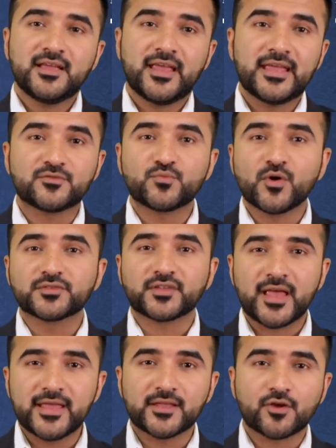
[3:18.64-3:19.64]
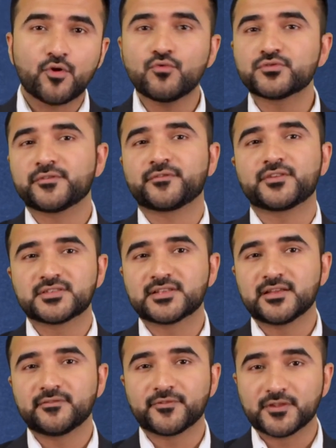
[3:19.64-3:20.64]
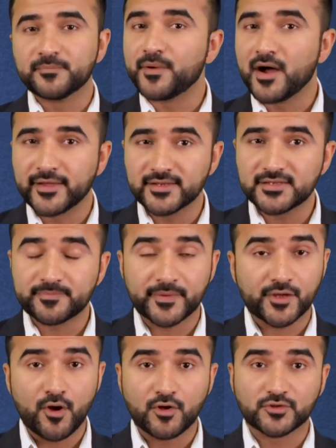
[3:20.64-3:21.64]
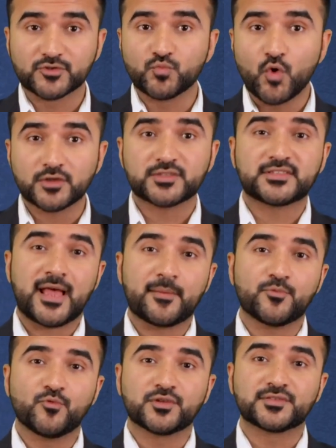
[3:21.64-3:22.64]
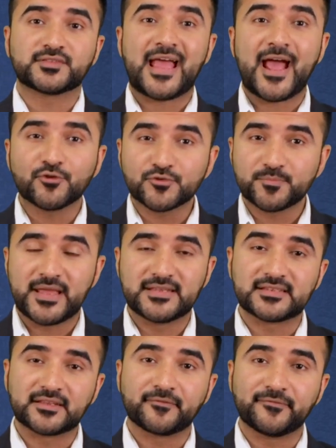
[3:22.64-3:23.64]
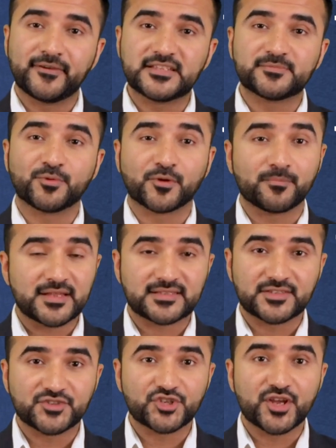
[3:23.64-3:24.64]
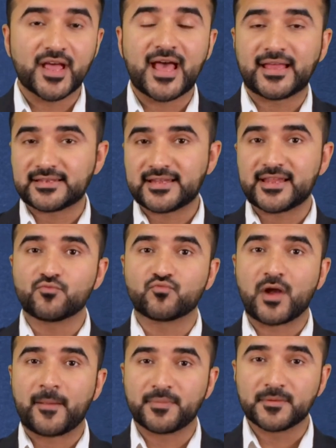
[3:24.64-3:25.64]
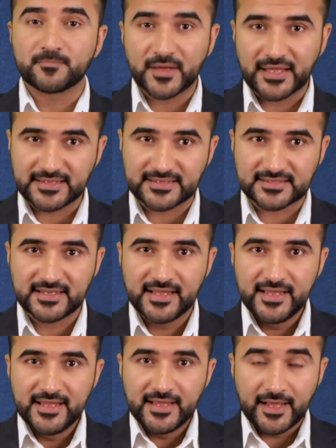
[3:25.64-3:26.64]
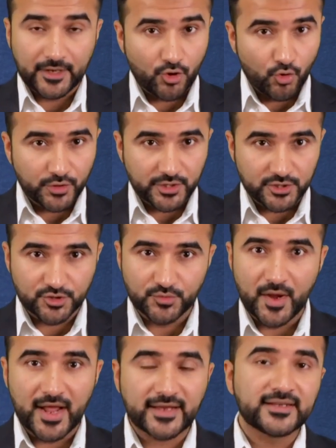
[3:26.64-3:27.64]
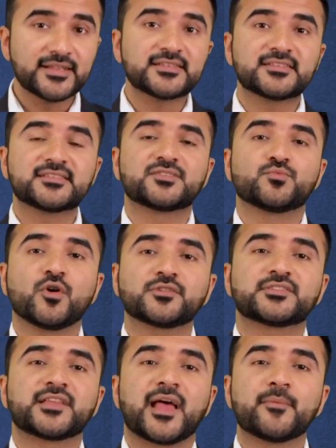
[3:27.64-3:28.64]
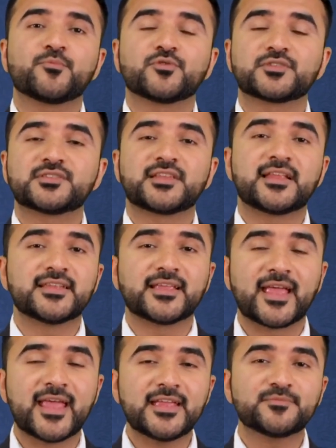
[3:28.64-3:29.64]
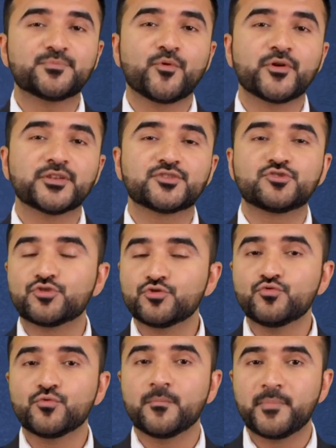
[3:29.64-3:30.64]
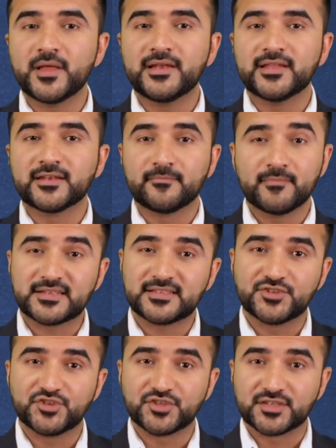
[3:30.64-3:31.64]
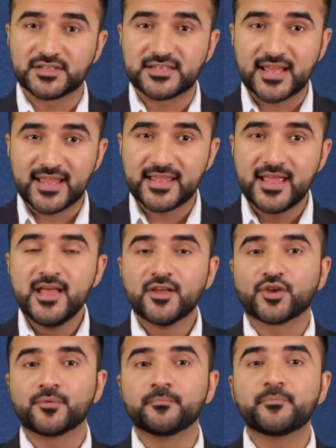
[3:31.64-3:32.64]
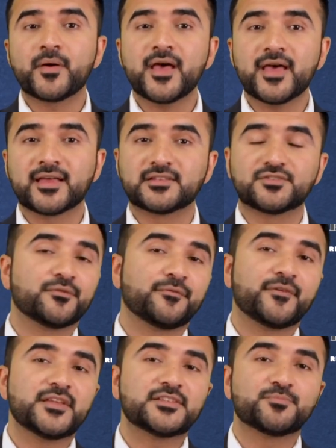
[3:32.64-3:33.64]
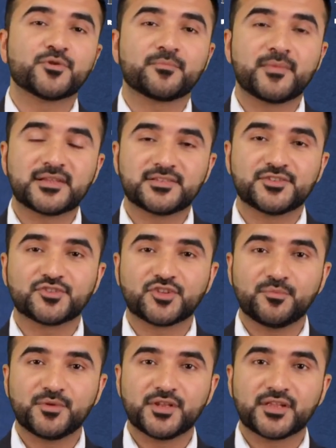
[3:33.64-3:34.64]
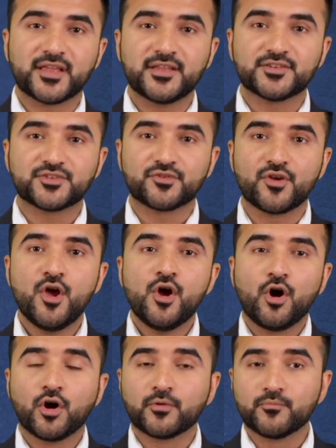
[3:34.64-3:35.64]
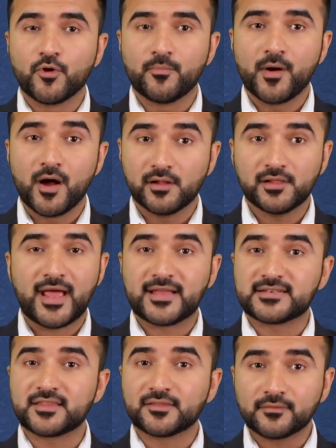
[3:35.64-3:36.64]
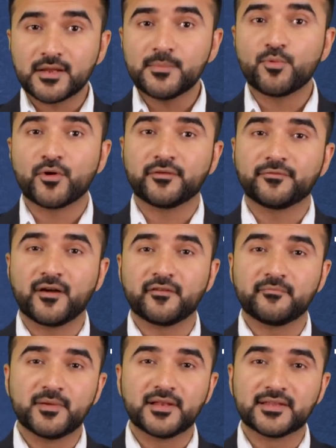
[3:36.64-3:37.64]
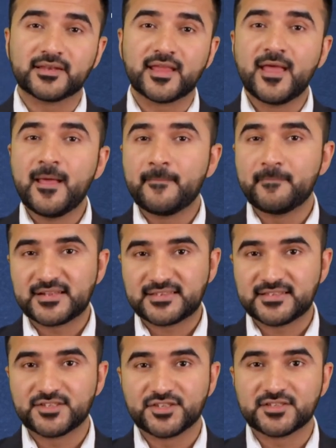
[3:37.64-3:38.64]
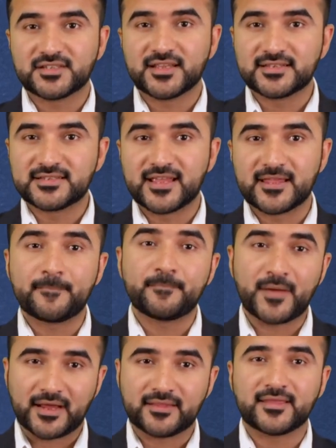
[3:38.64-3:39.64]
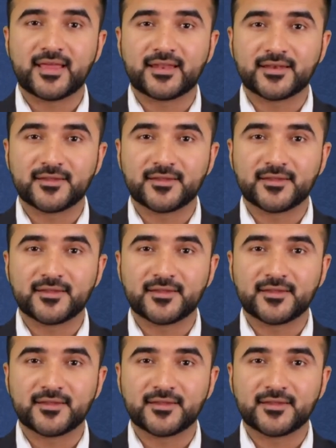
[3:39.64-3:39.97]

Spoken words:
It was a cause of concern for the buyers because WhatsApp was outpacing Facebook Messenger at a rapid pace. According to analysts, WhatsApp was sending 8.2 billion messages a day compared to Facebook Messenger's communication on mobile at 3.5 billion messages a day back then.